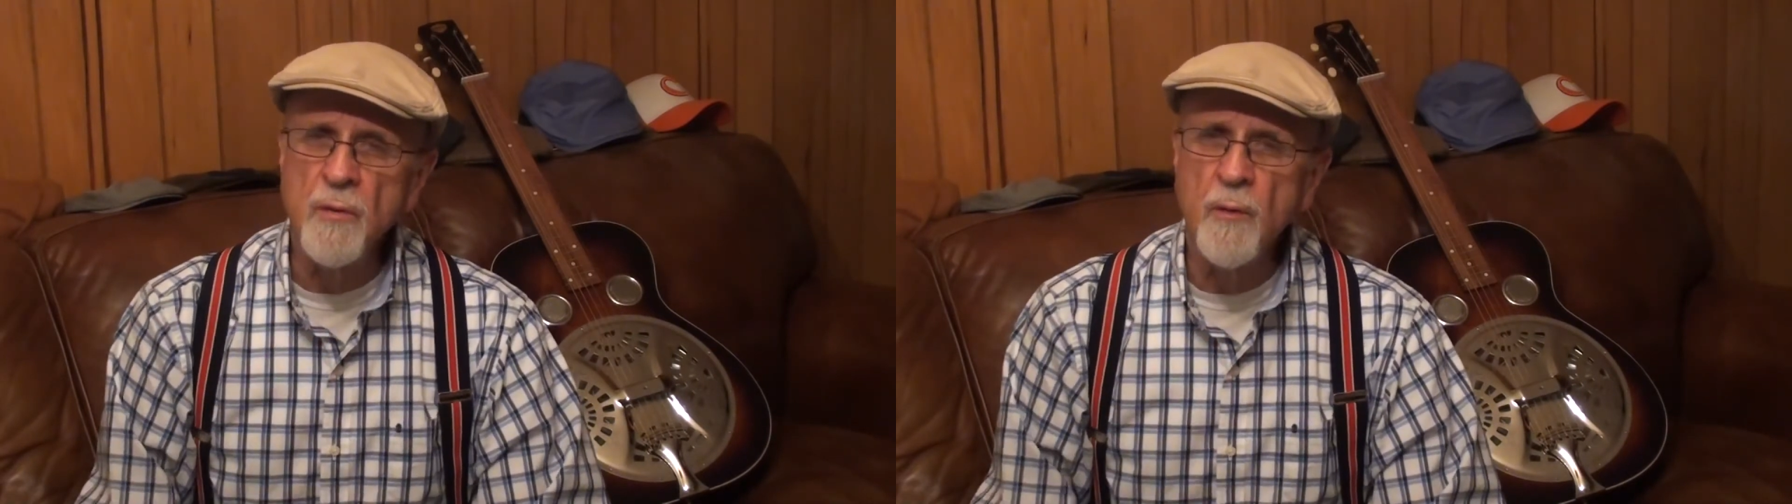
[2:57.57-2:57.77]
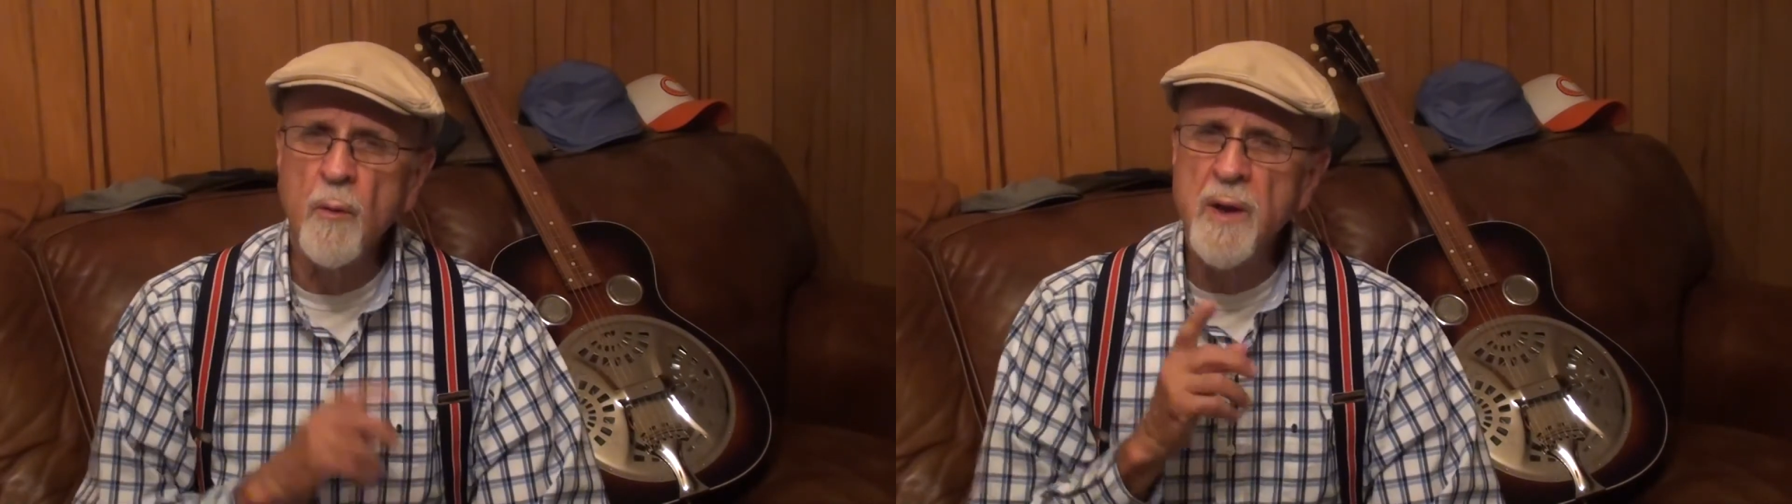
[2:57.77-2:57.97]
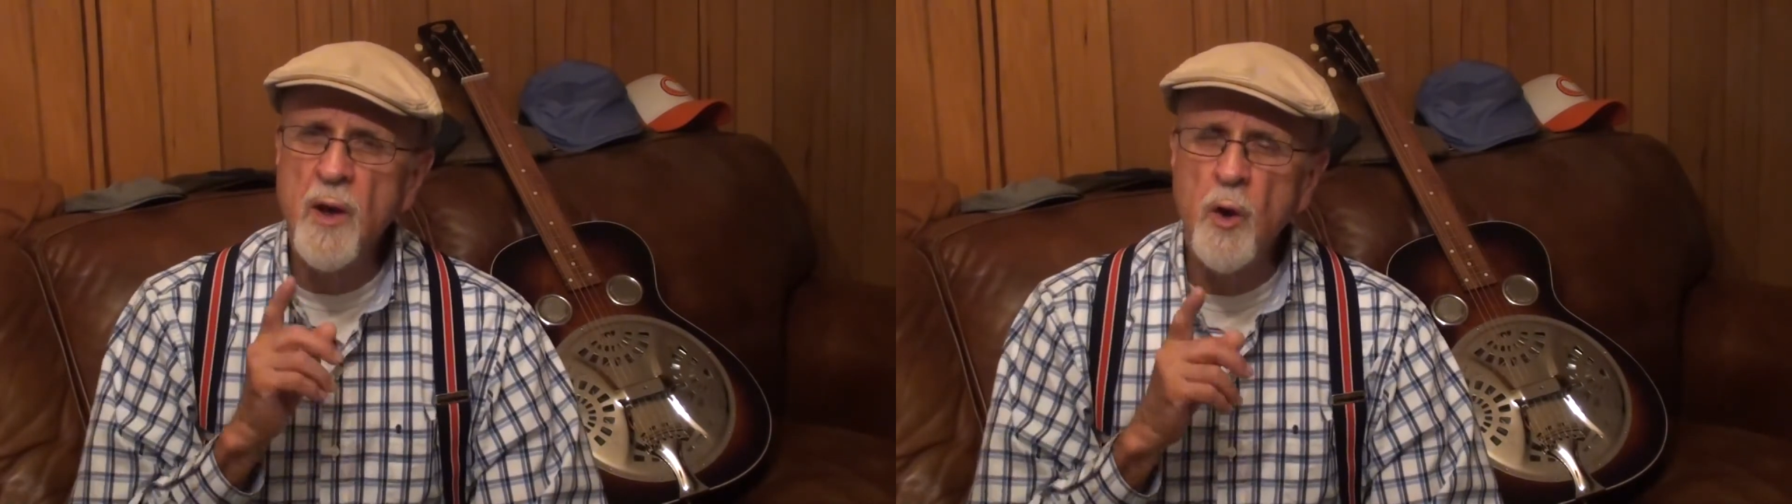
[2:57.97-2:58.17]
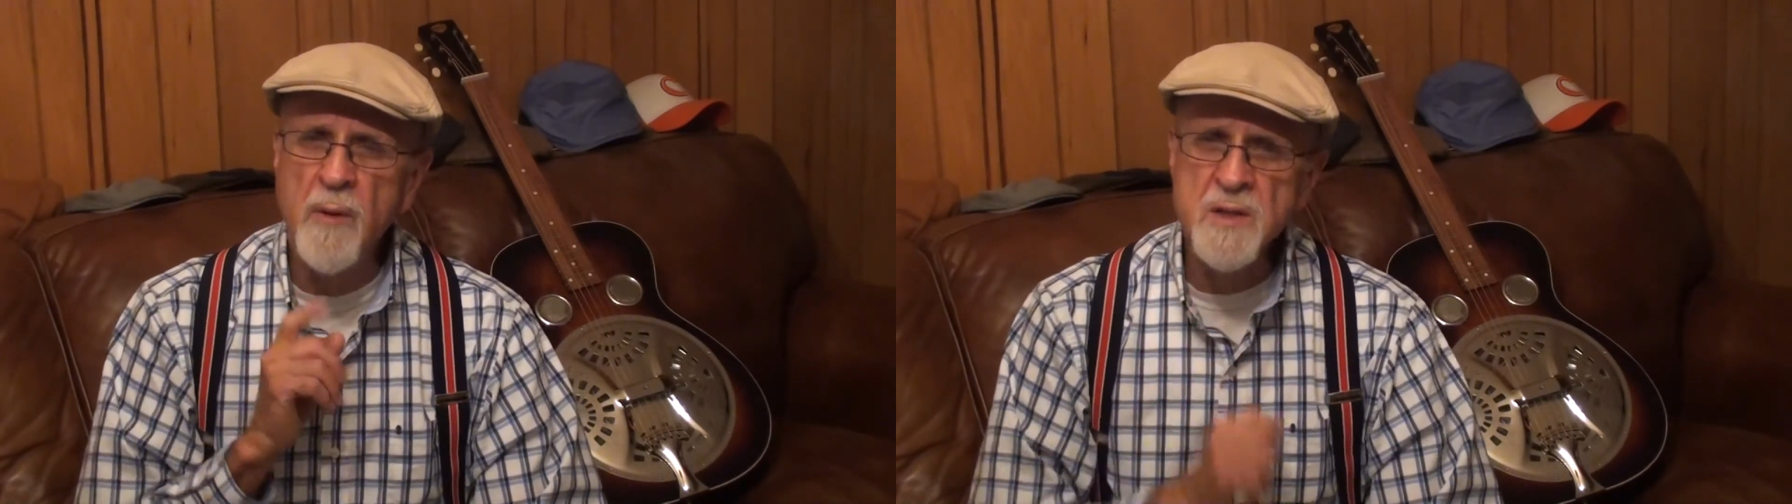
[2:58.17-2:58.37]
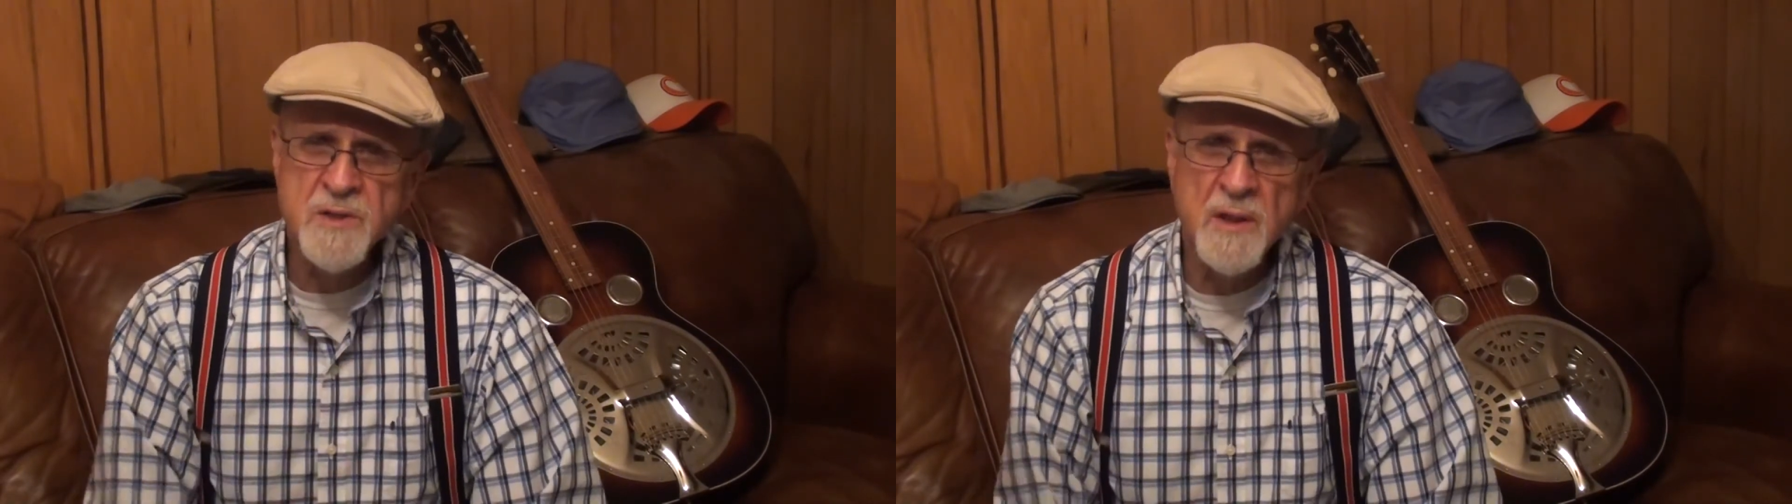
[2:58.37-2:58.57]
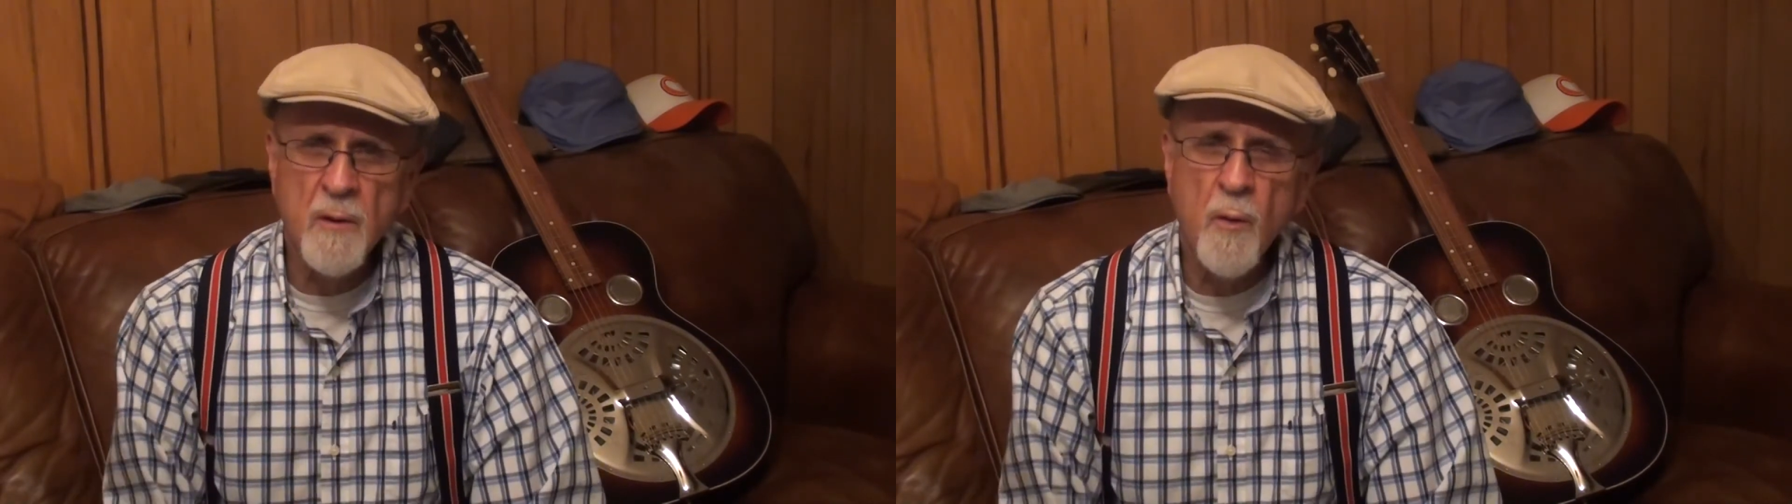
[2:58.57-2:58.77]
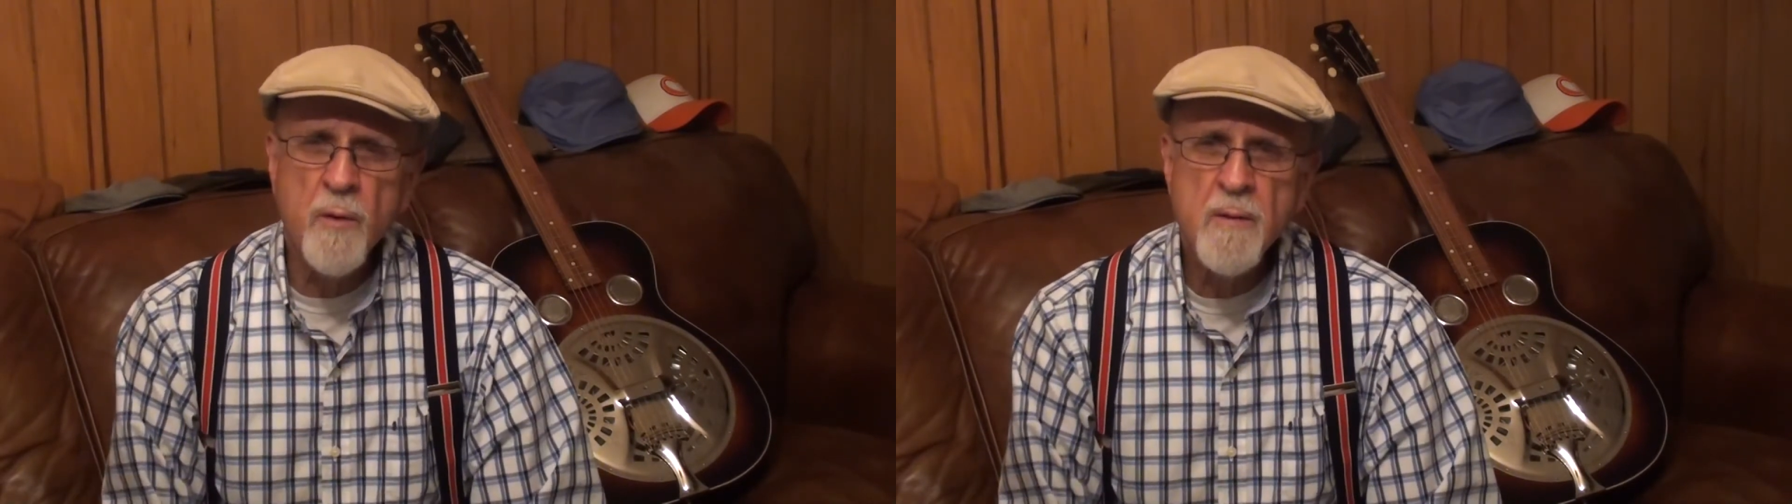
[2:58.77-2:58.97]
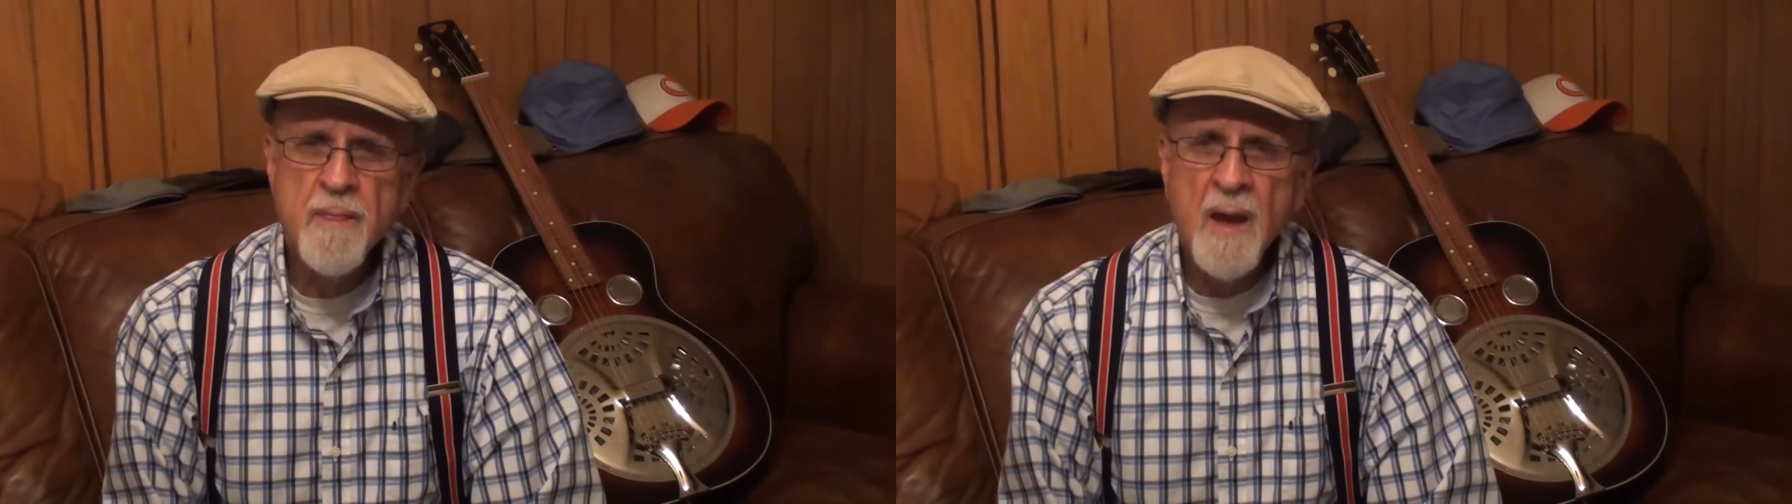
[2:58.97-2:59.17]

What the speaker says: on the way home, I said, Lord,